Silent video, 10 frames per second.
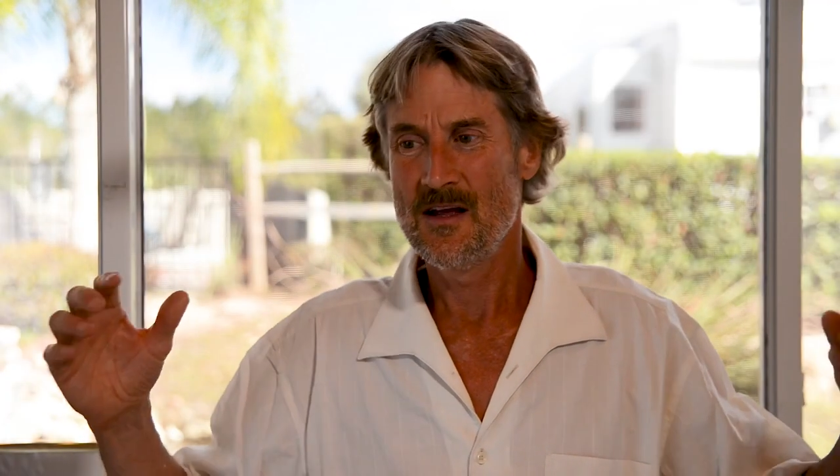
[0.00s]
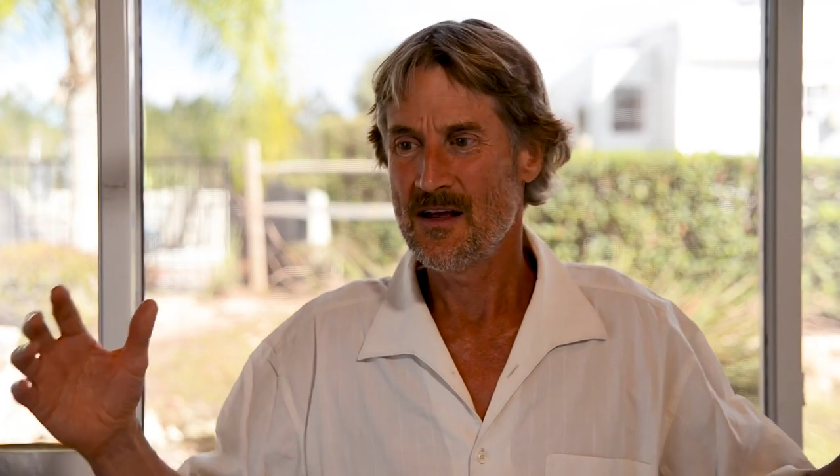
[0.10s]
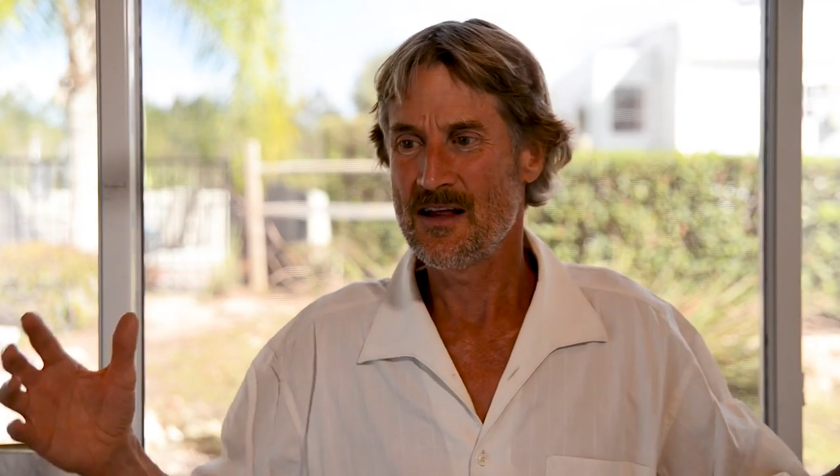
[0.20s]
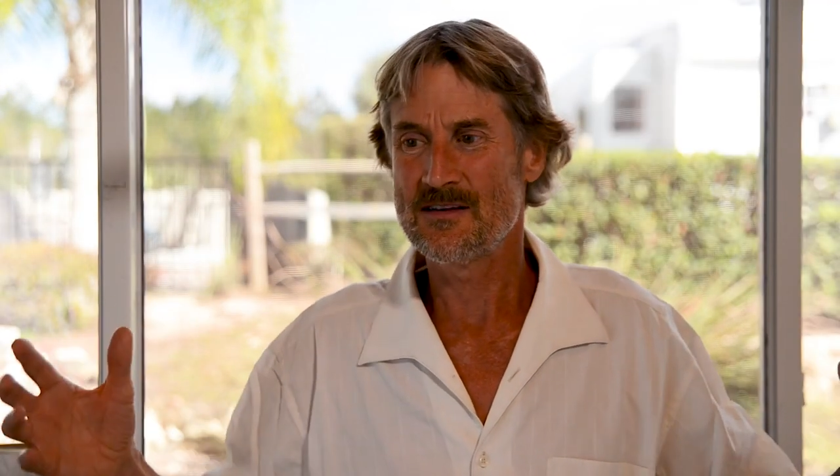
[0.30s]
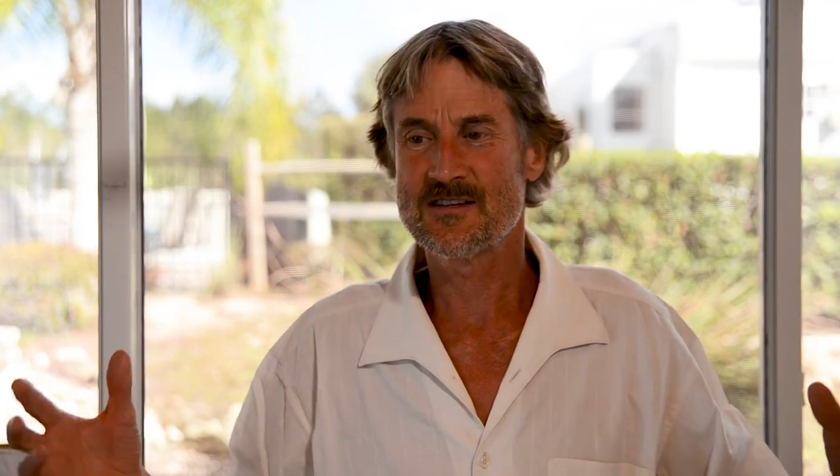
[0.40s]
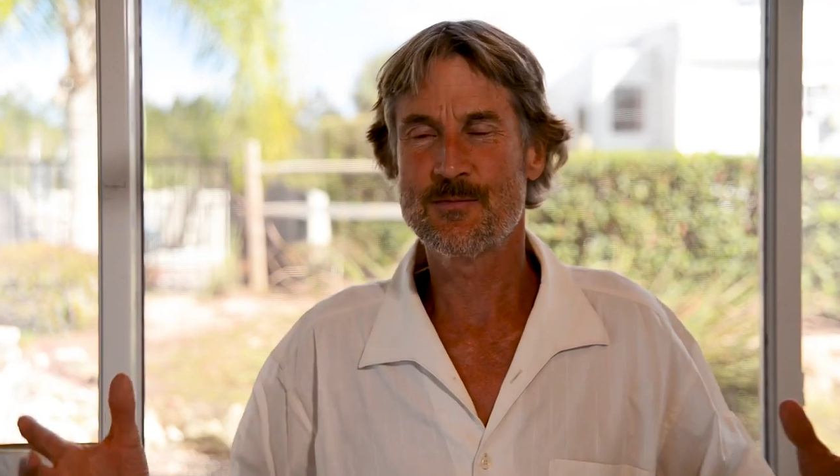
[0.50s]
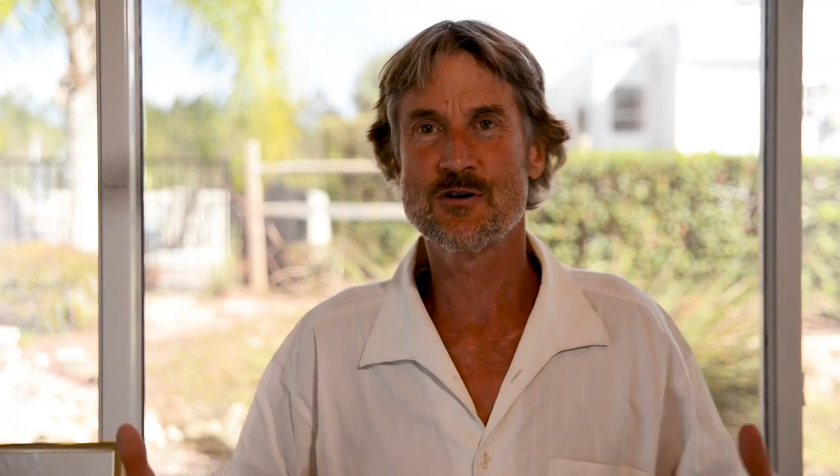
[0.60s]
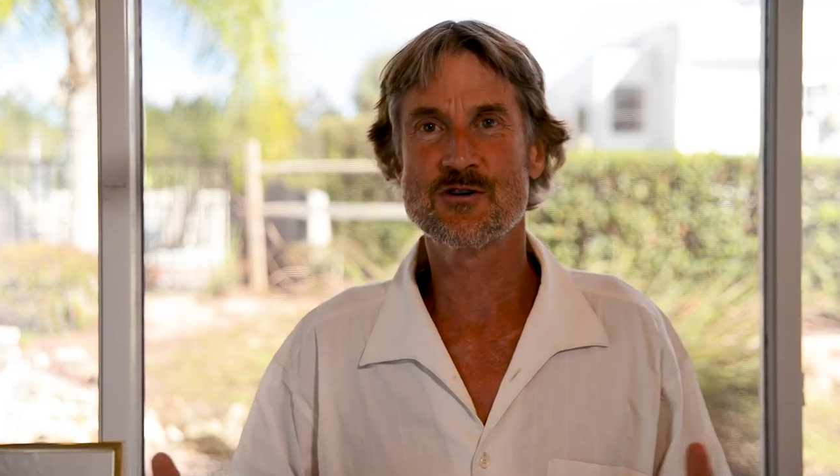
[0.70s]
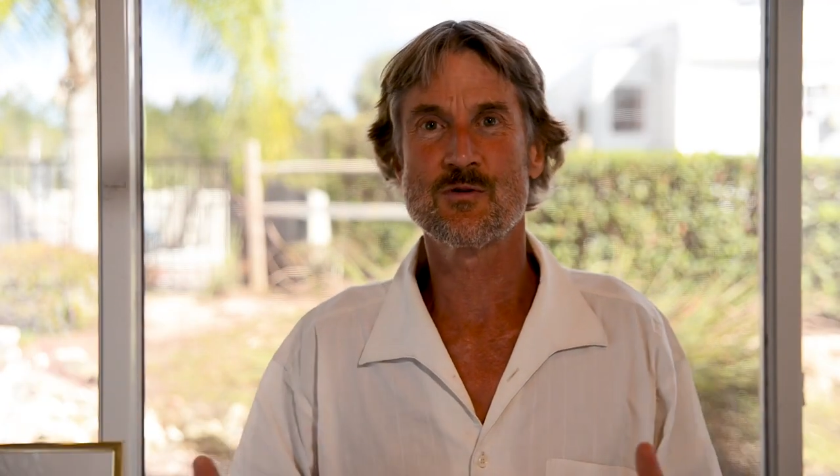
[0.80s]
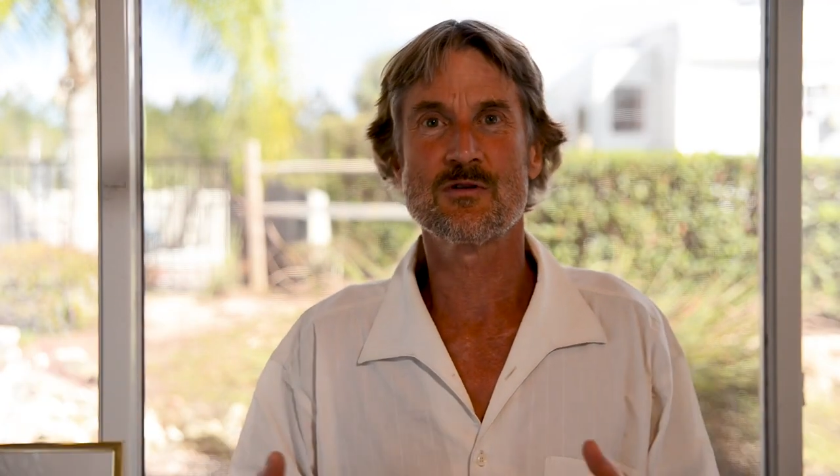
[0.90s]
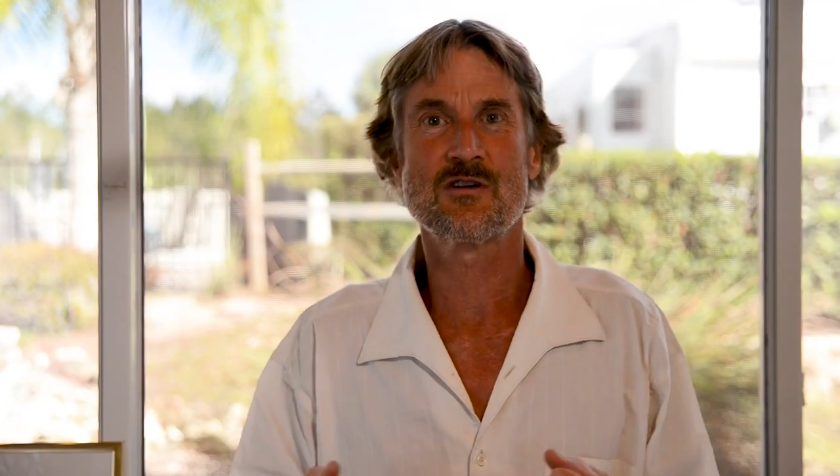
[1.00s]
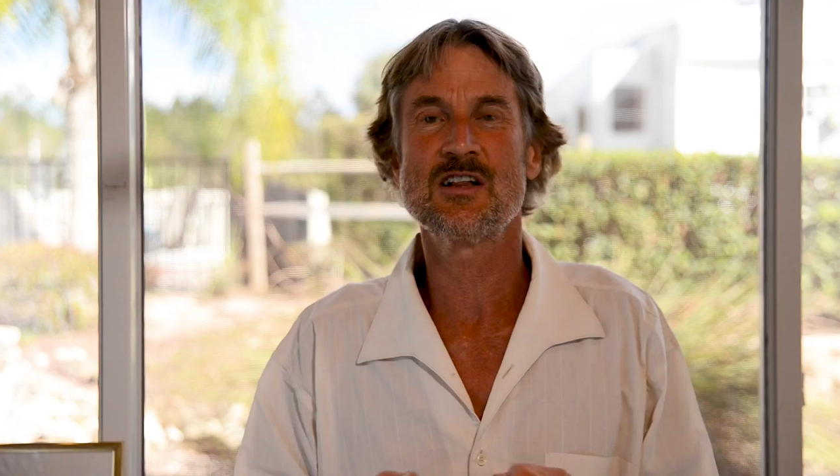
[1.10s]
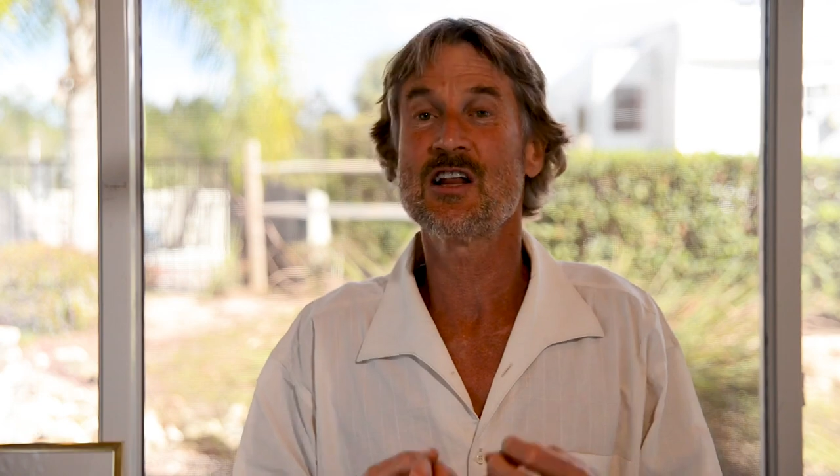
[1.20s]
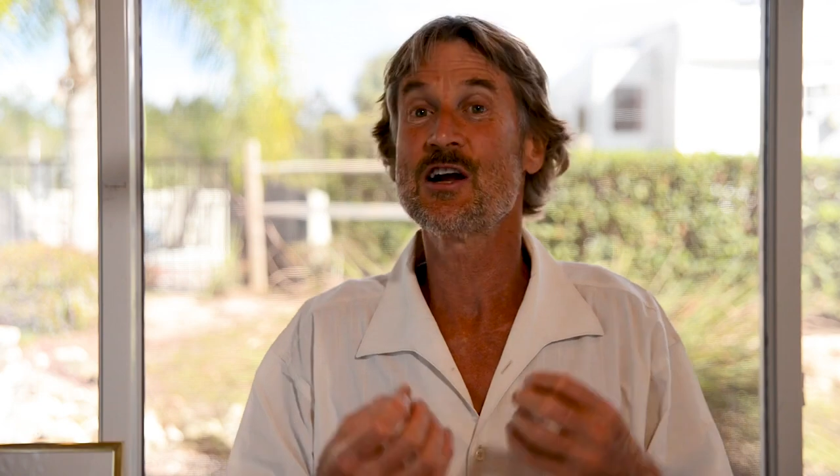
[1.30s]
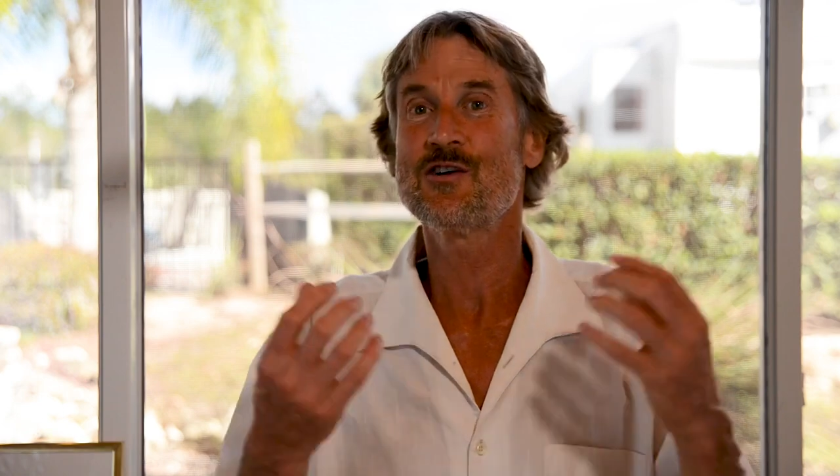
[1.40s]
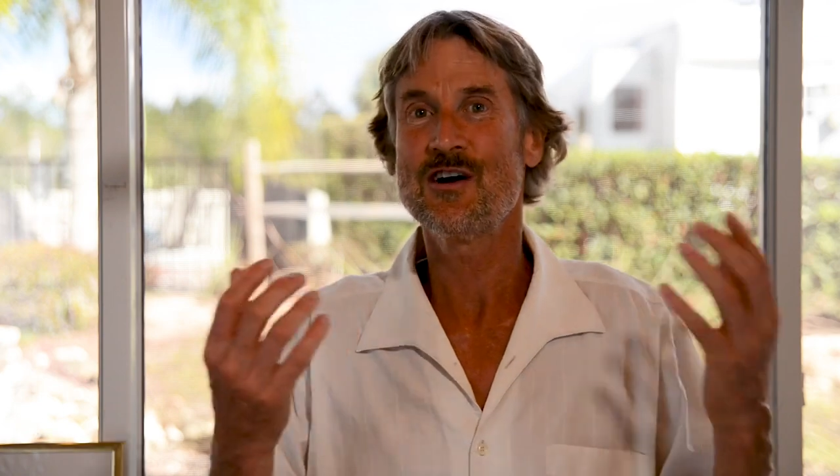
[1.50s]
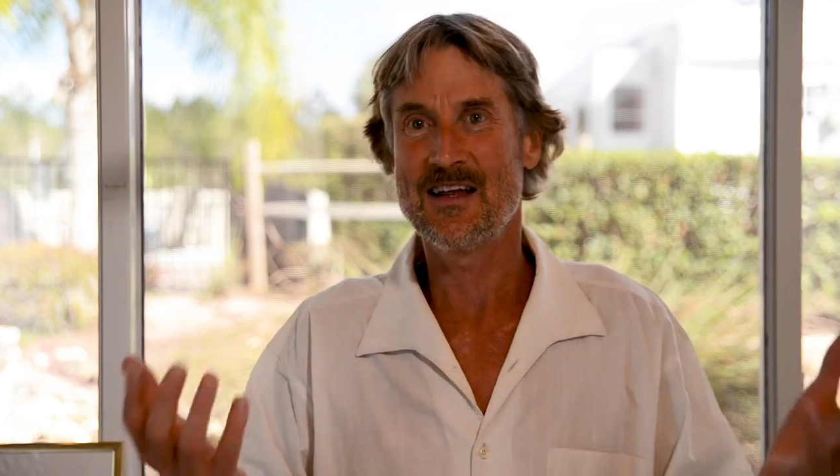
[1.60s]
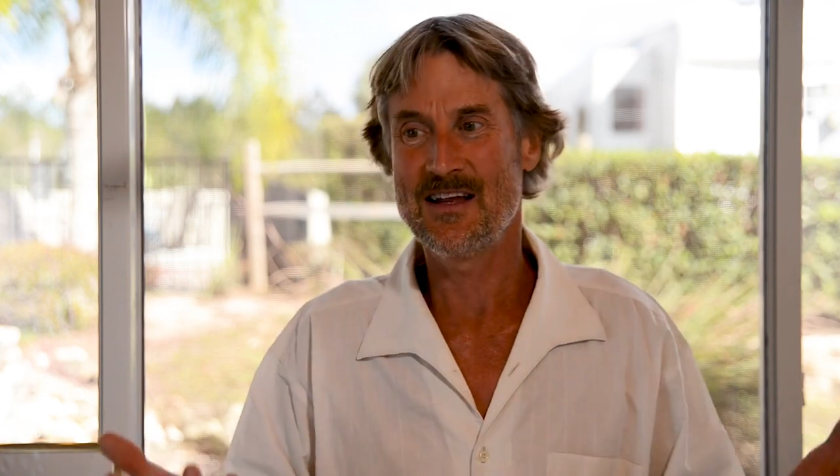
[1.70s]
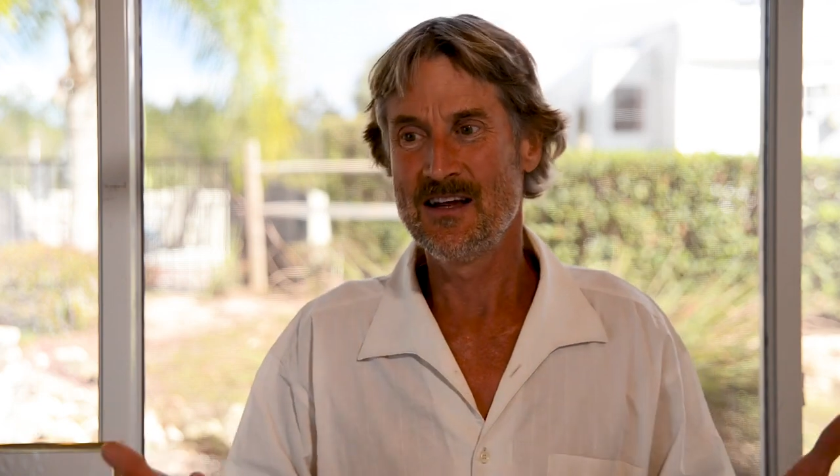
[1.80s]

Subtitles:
and spiritual clarity